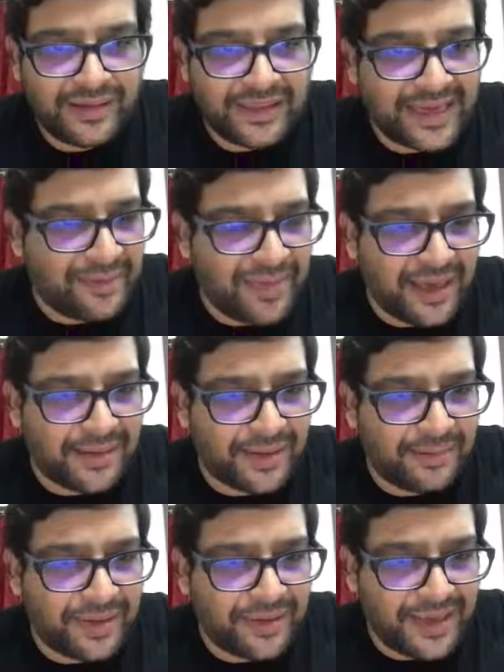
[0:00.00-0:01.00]
Did I make
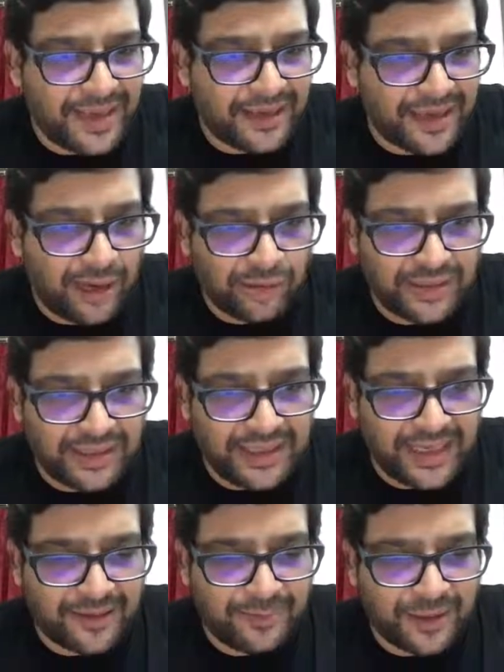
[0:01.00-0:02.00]
some mistake now?
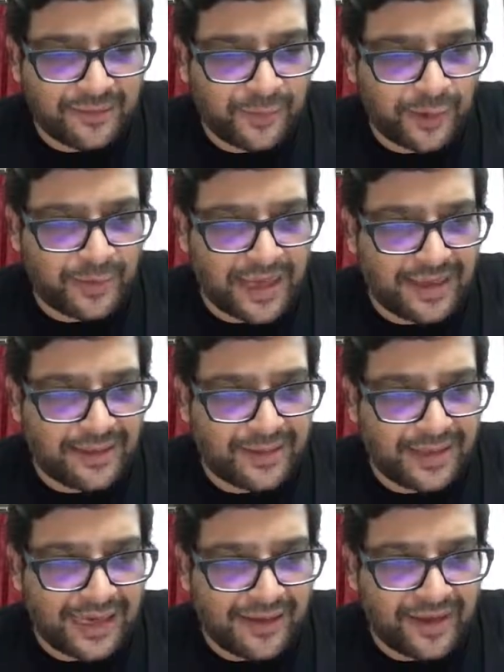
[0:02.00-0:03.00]
3x plus 4y is
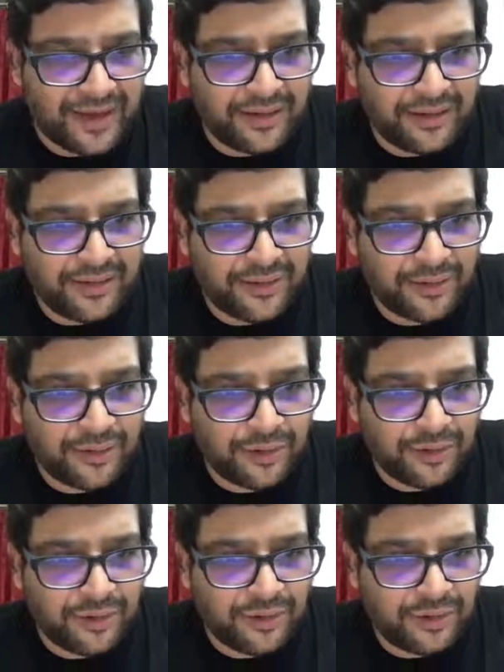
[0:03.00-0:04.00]
11.
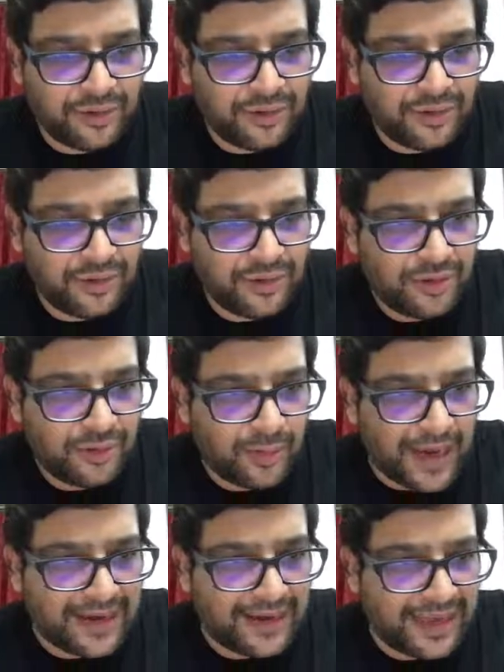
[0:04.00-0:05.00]
So
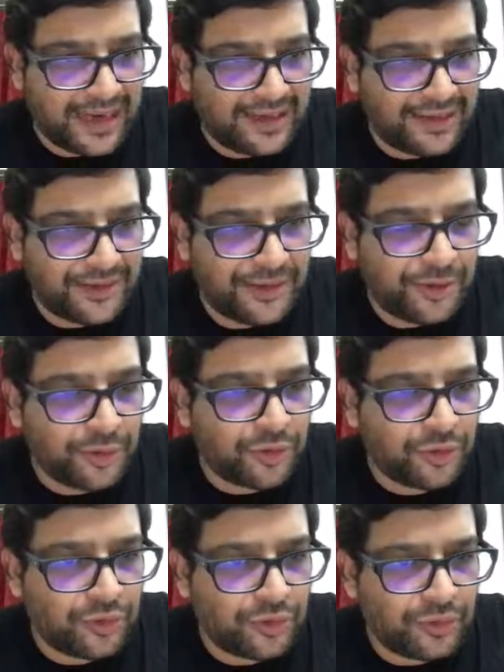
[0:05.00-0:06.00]
1 and
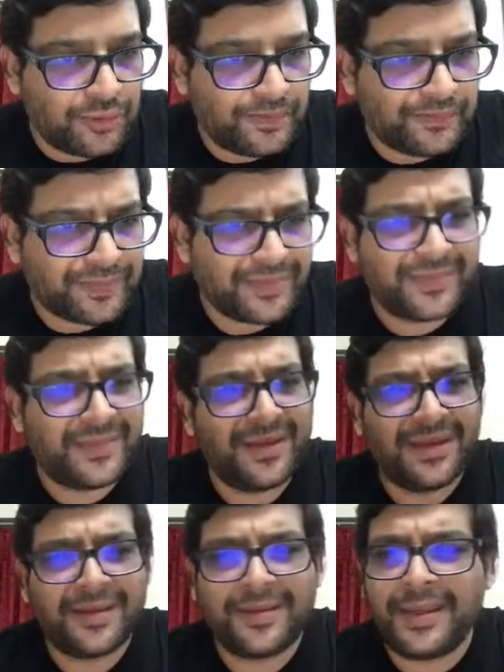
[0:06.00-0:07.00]
2
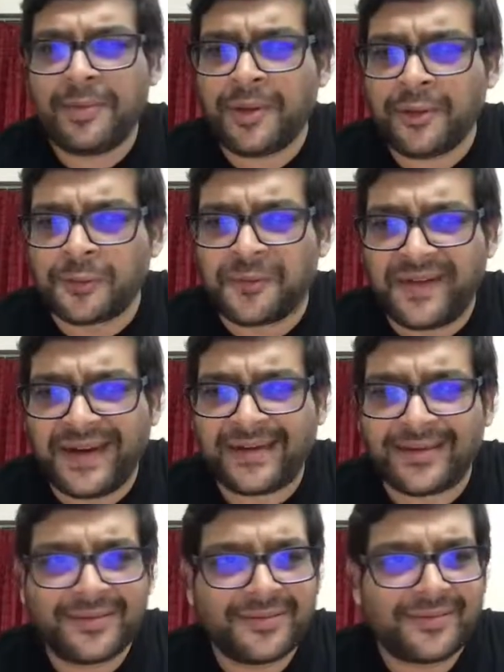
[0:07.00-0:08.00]
seems to fit.